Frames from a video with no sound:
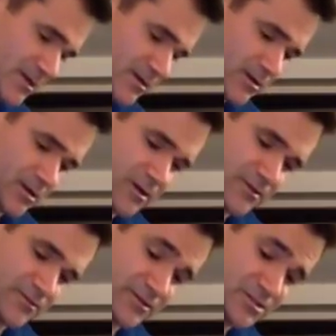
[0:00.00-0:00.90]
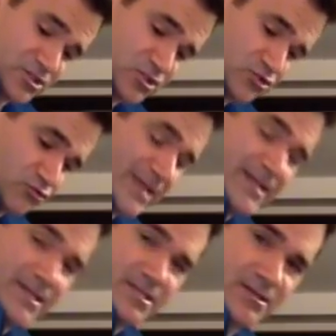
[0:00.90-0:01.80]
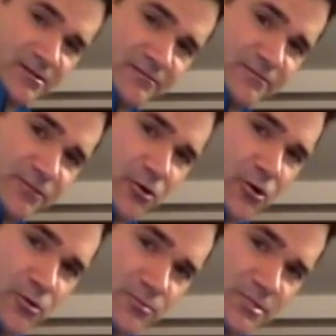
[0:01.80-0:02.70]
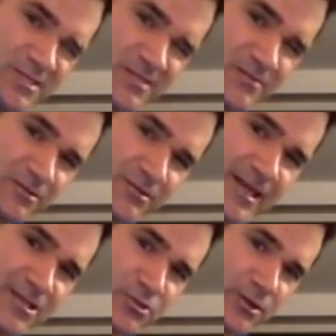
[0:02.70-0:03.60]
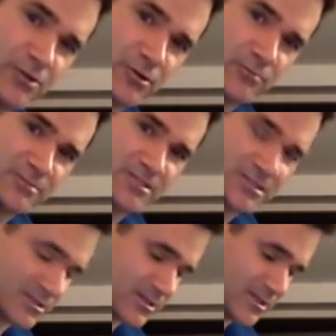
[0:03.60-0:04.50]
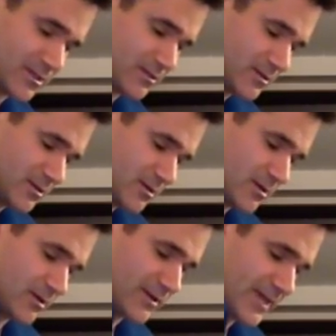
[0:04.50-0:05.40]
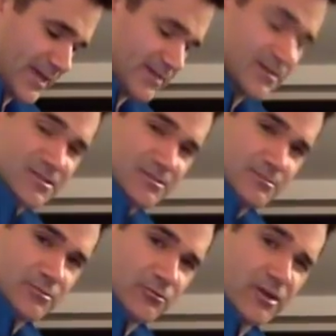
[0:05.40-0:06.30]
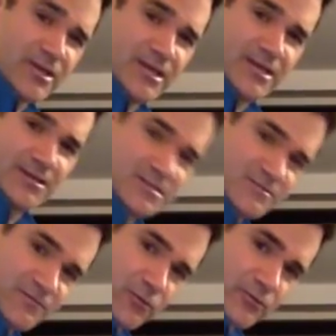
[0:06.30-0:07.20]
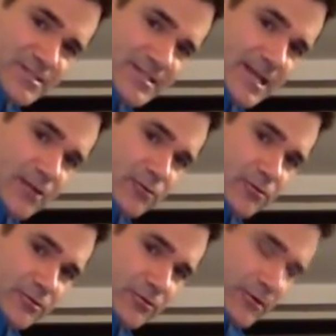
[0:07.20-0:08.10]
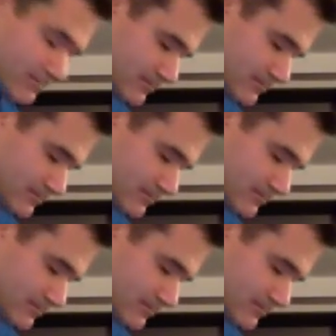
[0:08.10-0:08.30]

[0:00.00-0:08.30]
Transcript: the straightness of your arms, specifically that trail arm, since the right hand is furthest down on the grip.